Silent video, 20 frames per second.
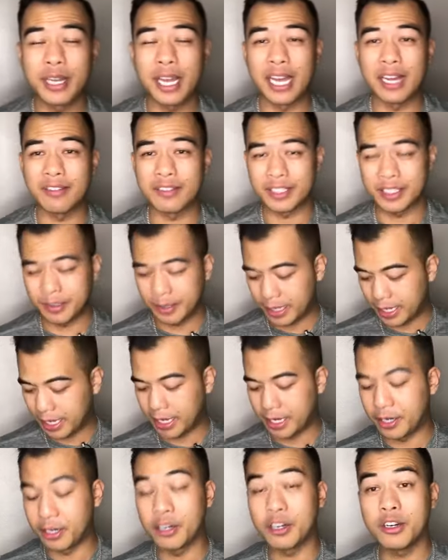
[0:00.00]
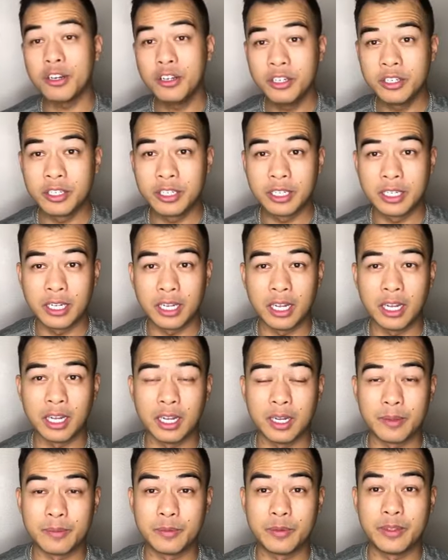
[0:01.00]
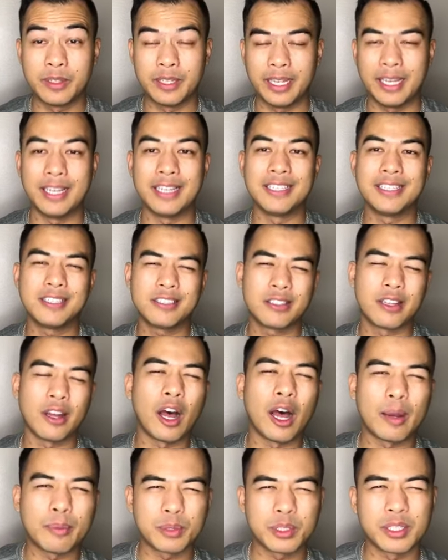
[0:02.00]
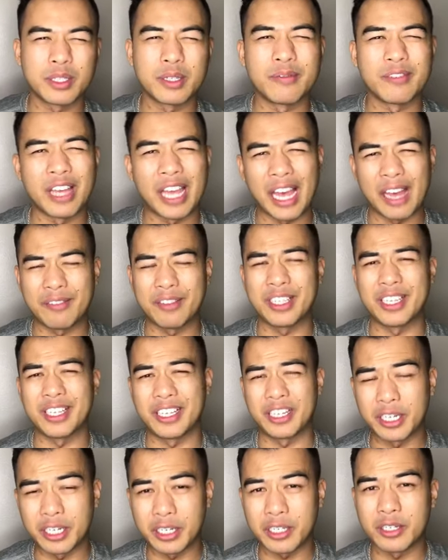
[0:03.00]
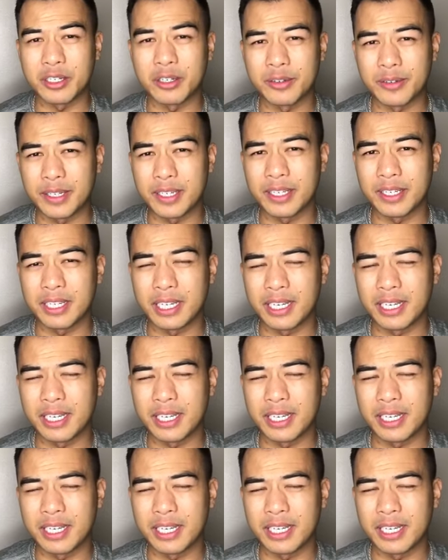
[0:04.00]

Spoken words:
having hair, at least the option of having hair, right?